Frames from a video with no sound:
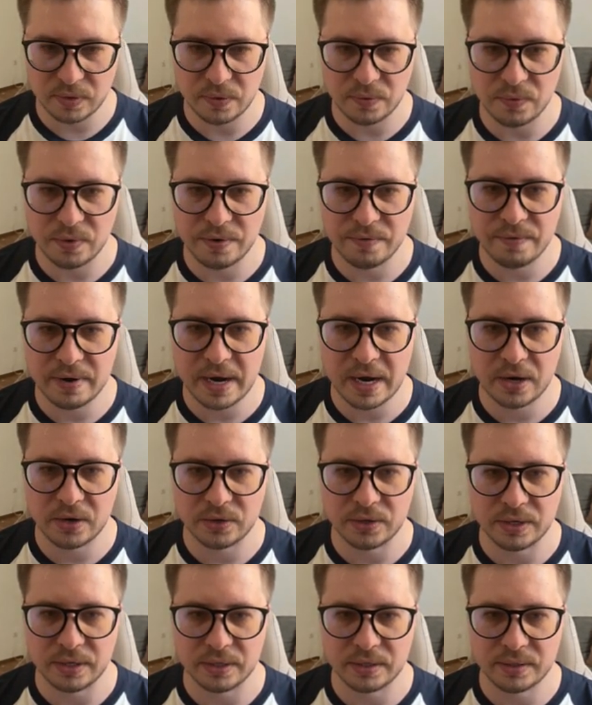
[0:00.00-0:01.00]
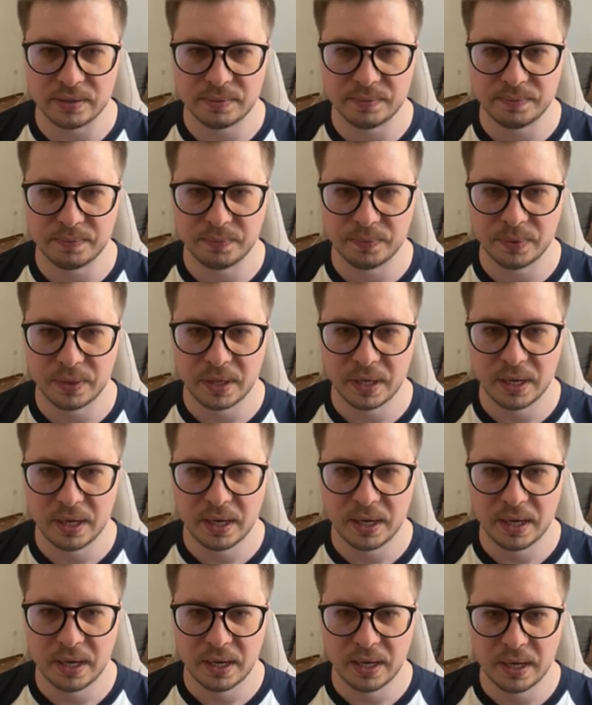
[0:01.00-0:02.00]
revert it,
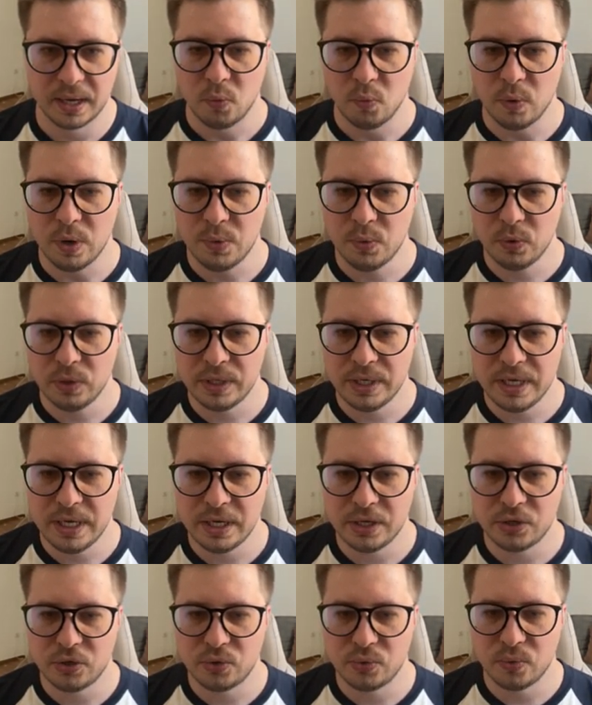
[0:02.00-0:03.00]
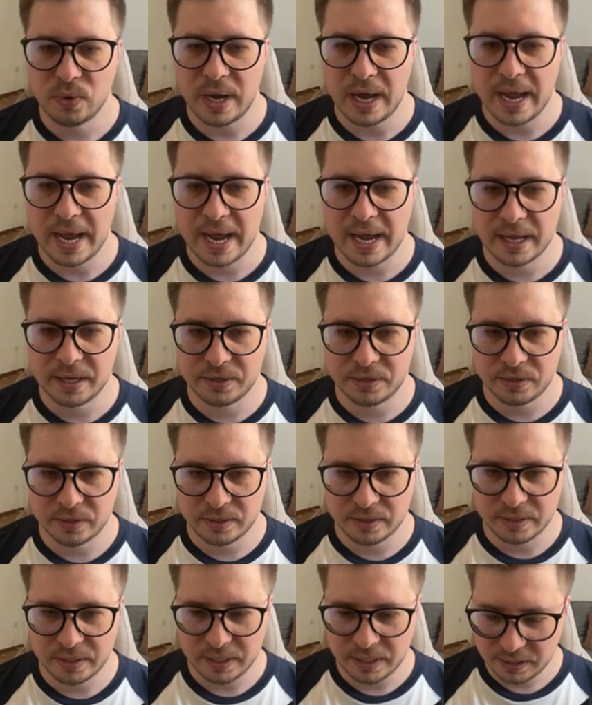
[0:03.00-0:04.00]
we would need to add
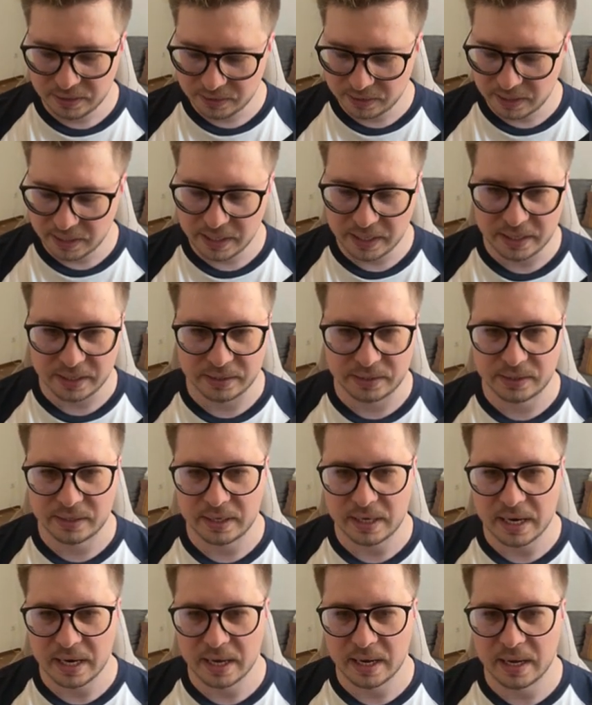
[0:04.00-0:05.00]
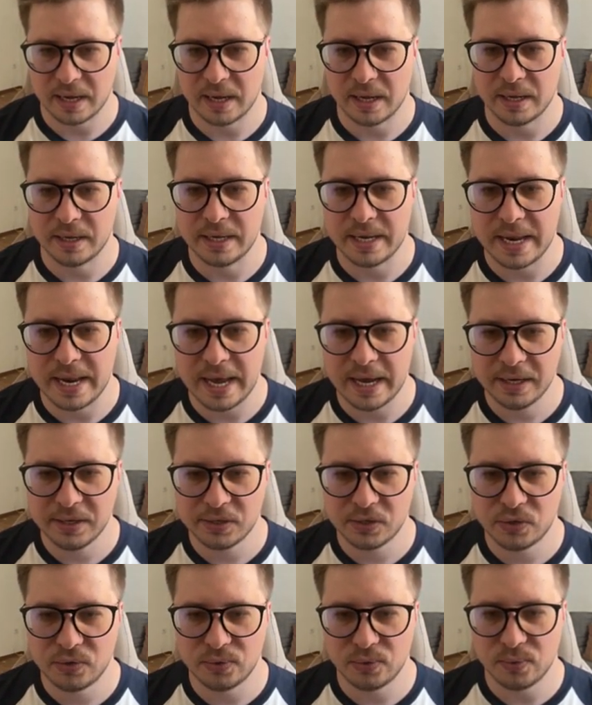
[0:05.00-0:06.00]
this list
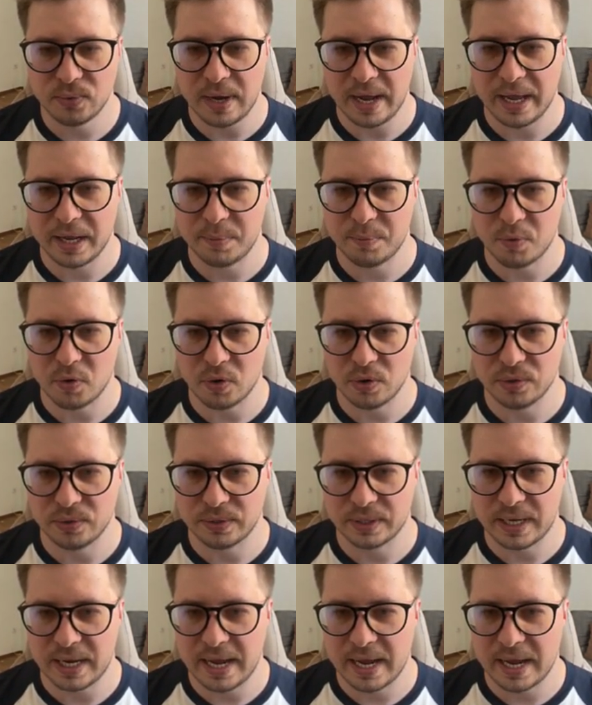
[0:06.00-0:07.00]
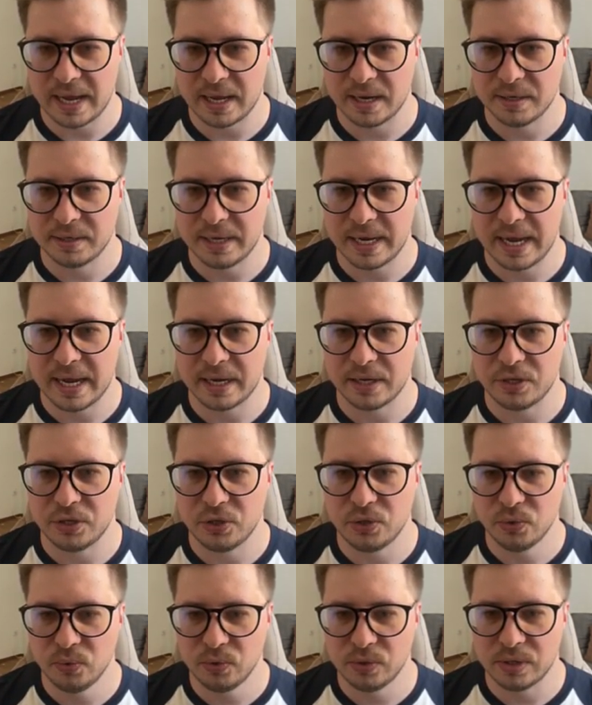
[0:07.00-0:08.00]
next to add product and add
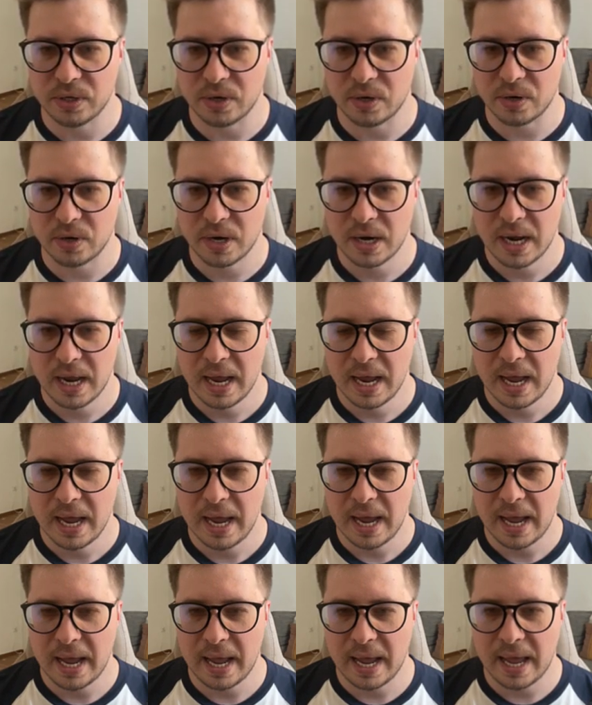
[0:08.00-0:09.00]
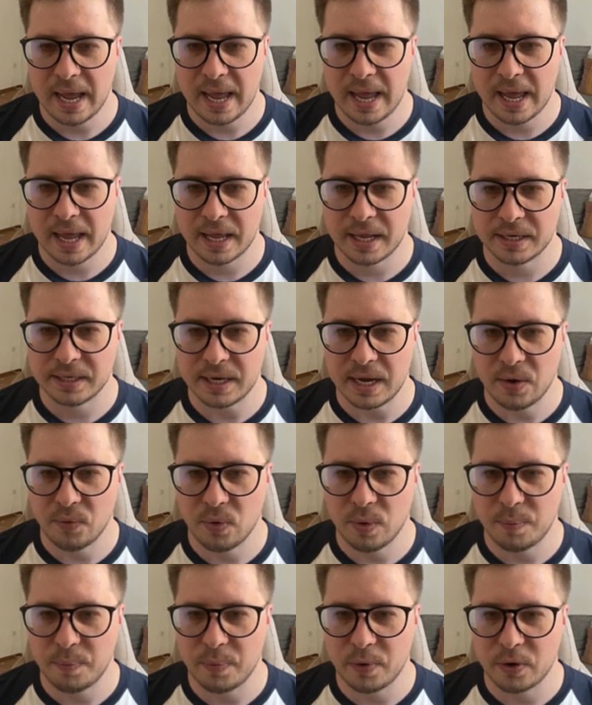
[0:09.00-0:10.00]
user, and
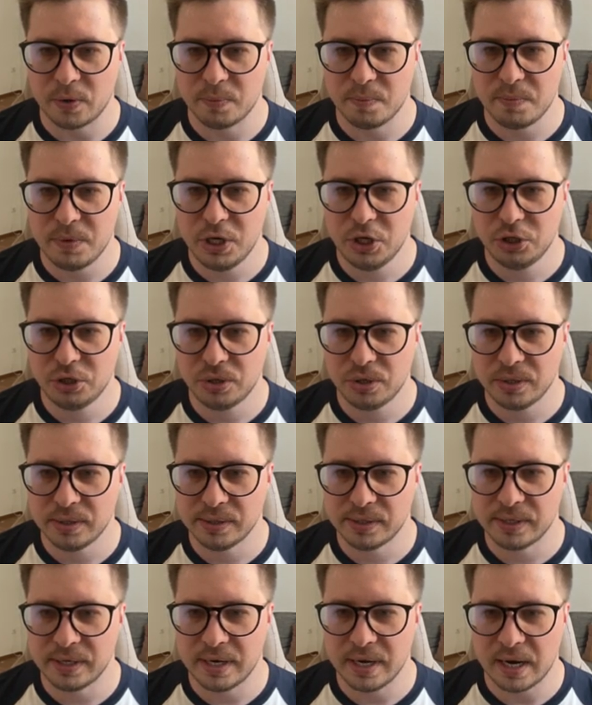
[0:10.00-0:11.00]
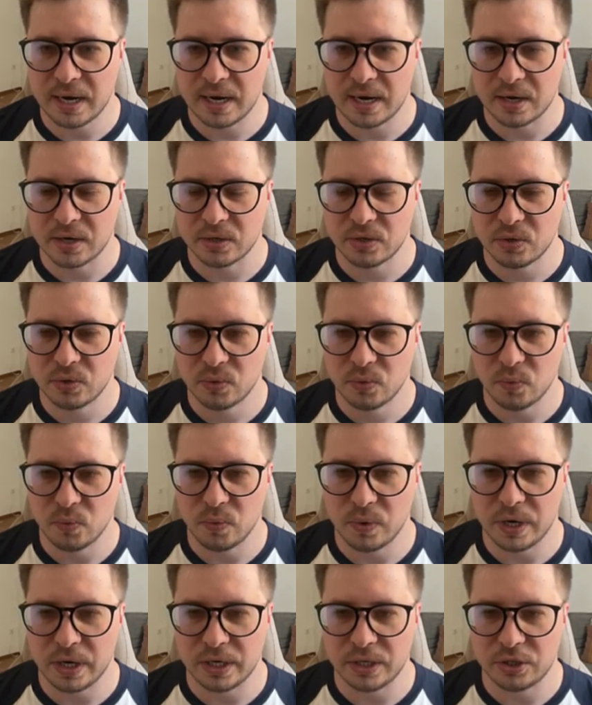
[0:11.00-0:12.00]
our permissions guard,
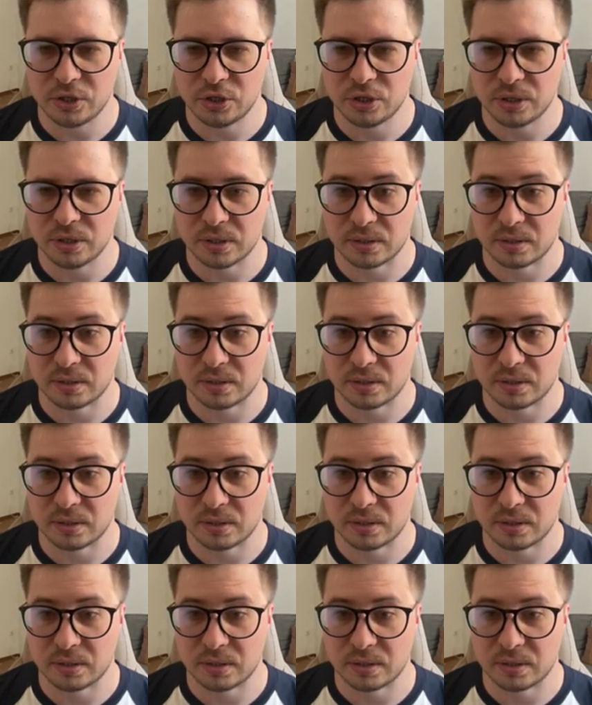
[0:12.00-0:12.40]
which